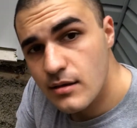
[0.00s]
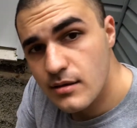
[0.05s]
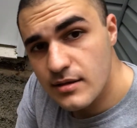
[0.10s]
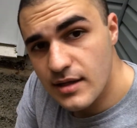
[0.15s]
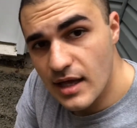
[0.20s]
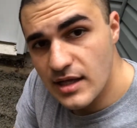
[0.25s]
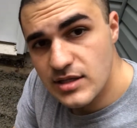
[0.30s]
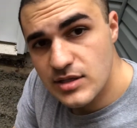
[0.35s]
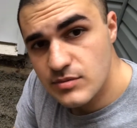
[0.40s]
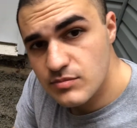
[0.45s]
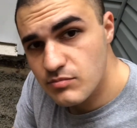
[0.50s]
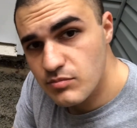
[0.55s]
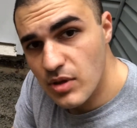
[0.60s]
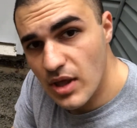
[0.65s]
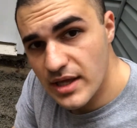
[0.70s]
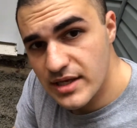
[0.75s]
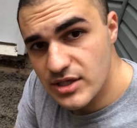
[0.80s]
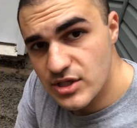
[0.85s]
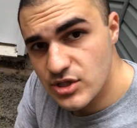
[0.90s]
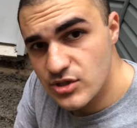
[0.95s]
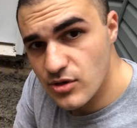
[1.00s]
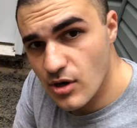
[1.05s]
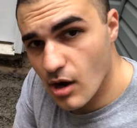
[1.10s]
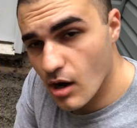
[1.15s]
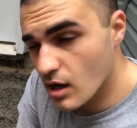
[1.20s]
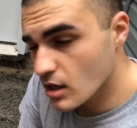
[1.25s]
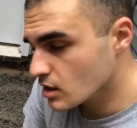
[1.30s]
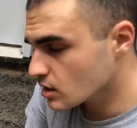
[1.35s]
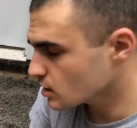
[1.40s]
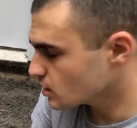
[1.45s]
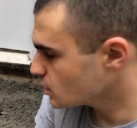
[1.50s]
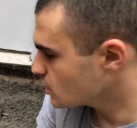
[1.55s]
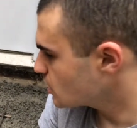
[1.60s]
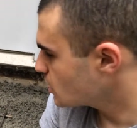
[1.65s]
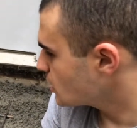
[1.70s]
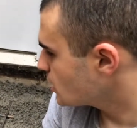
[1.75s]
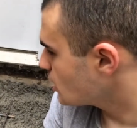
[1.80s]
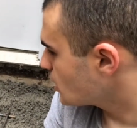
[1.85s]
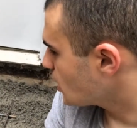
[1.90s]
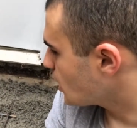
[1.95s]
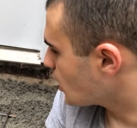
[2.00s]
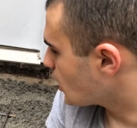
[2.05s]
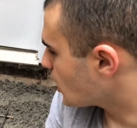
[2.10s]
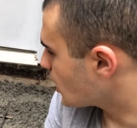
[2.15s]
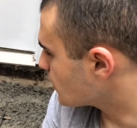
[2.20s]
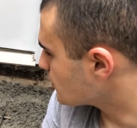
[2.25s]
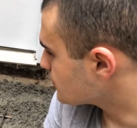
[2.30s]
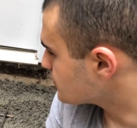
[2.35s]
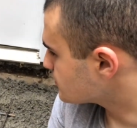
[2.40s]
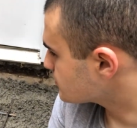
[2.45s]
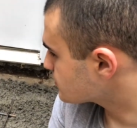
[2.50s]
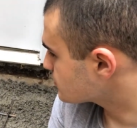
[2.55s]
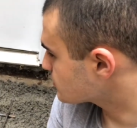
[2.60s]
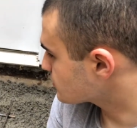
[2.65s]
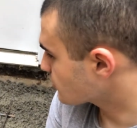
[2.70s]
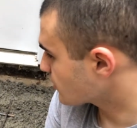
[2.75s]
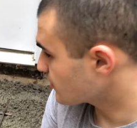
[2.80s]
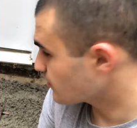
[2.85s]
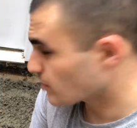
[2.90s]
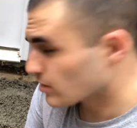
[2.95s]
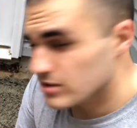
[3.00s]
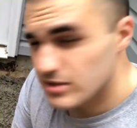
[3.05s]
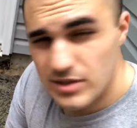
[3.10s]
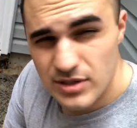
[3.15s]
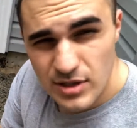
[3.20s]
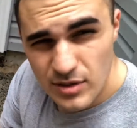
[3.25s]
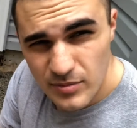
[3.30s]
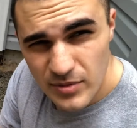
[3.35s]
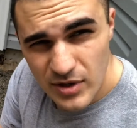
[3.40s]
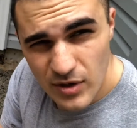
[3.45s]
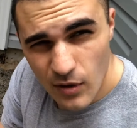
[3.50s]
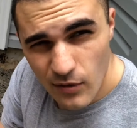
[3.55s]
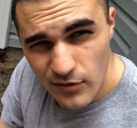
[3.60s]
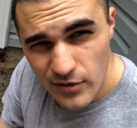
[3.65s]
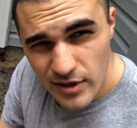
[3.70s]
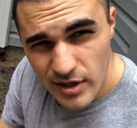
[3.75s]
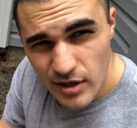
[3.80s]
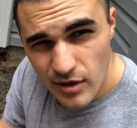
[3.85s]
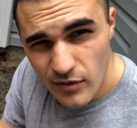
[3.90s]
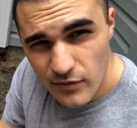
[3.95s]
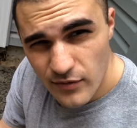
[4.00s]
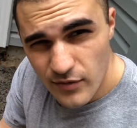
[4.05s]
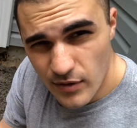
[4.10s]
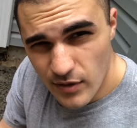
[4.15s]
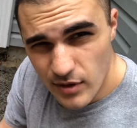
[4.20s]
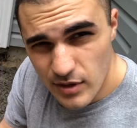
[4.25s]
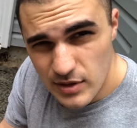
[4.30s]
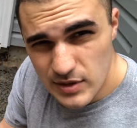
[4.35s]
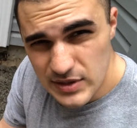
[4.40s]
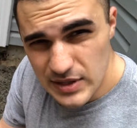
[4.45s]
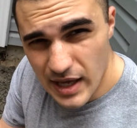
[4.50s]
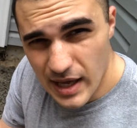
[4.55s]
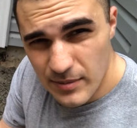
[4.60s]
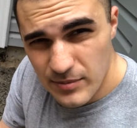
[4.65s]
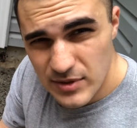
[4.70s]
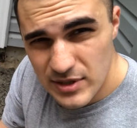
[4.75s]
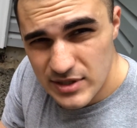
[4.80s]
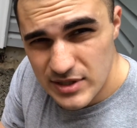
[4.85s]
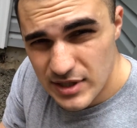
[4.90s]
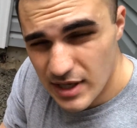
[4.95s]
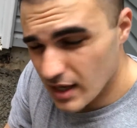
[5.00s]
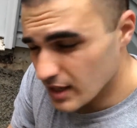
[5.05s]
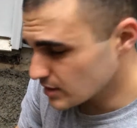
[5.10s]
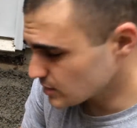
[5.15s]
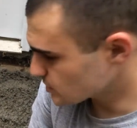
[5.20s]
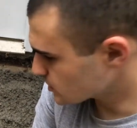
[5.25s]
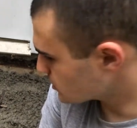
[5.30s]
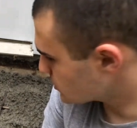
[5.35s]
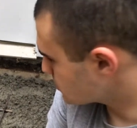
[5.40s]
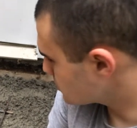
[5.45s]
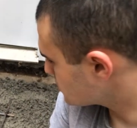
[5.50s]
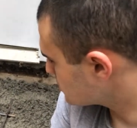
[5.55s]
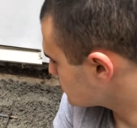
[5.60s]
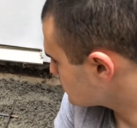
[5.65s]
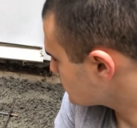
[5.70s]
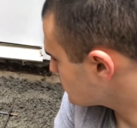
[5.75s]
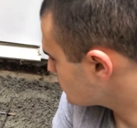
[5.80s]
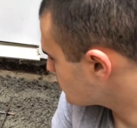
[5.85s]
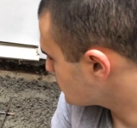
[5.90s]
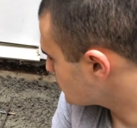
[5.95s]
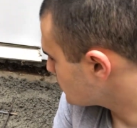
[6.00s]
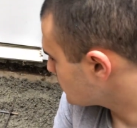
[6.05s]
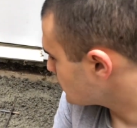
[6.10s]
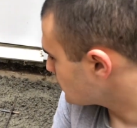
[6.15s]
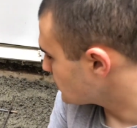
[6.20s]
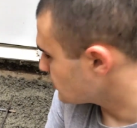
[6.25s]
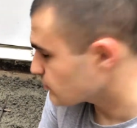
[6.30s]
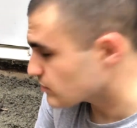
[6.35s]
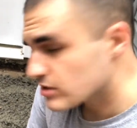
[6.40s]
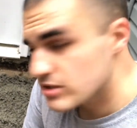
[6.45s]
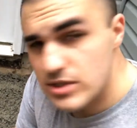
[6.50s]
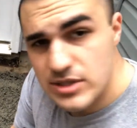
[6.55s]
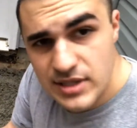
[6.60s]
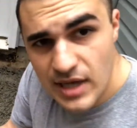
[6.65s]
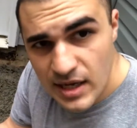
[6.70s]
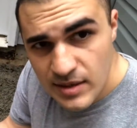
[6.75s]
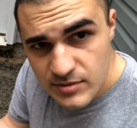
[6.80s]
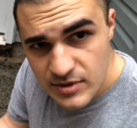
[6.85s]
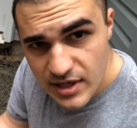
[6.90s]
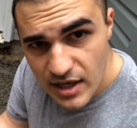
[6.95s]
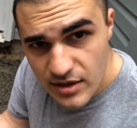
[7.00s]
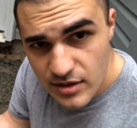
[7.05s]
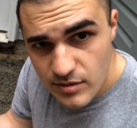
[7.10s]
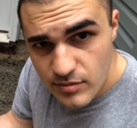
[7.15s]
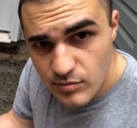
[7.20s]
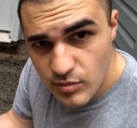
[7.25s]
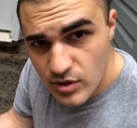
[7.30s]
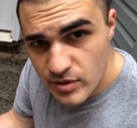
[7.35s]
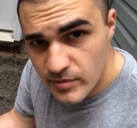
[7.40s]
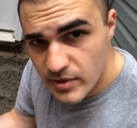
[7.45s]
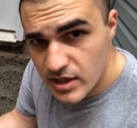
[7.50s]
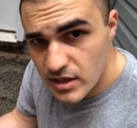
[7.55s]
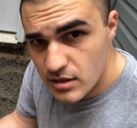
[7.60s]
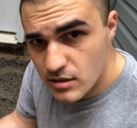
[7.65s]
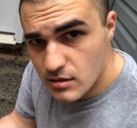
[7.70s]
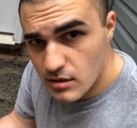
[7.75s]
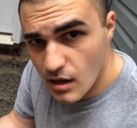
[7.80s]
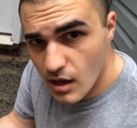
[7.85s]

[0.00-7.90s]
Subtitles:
That's plenty strong. Rebar's a little bit overkill for a slab this size. But you just tie them together, put them in.